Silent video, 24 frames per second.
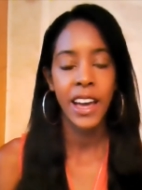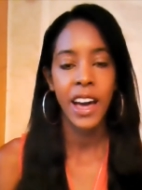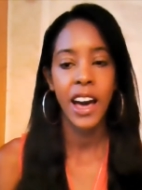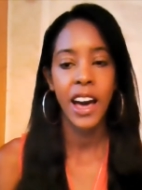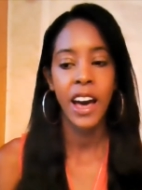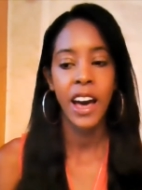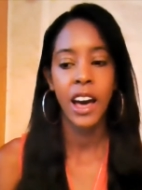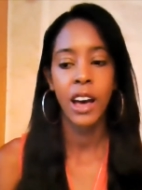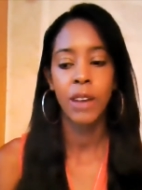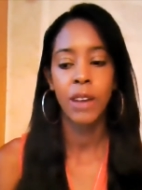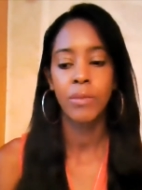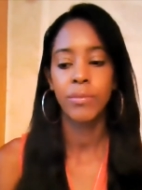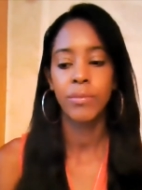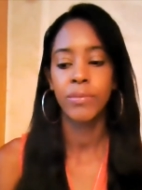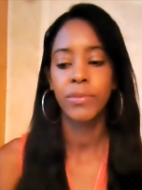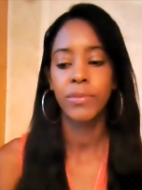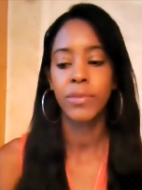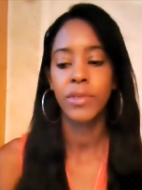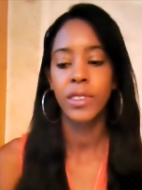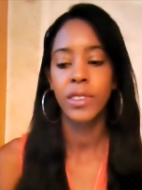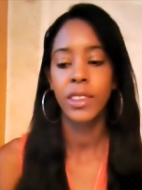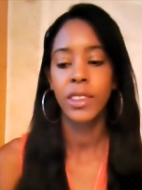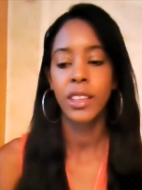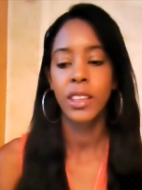Again,
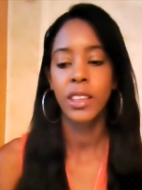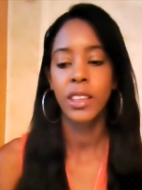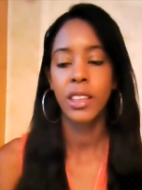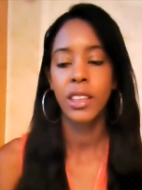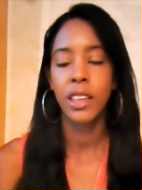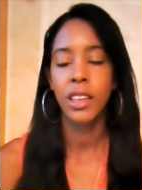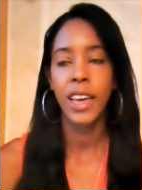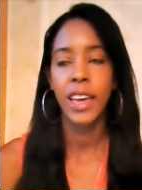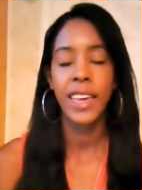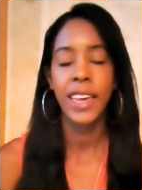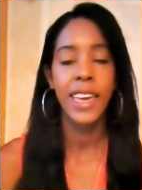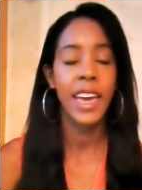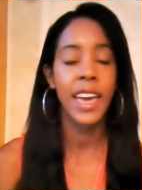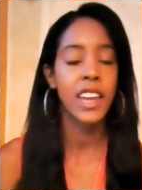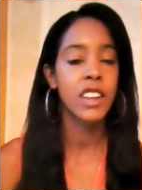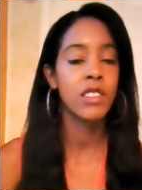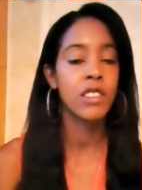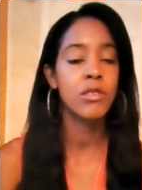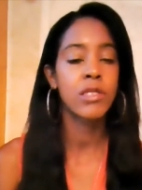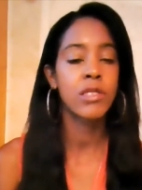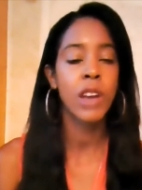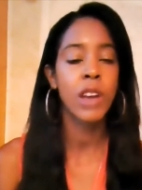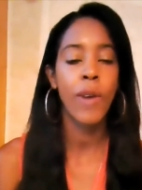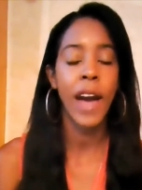
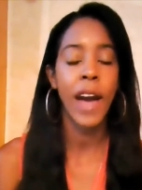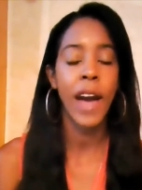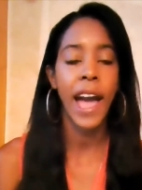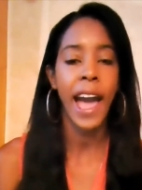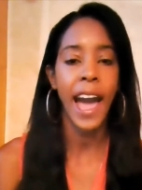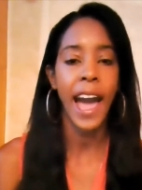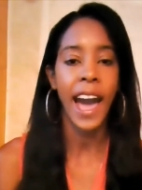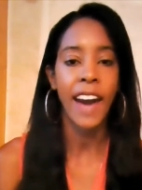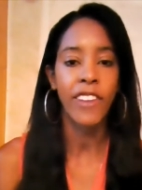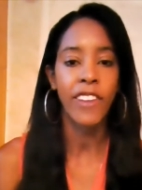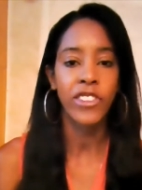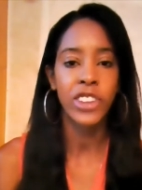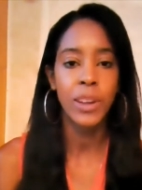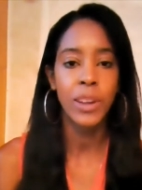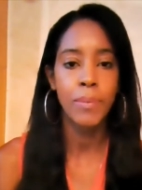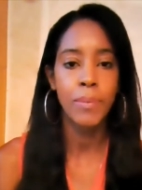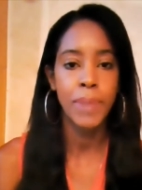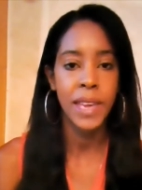you don't have to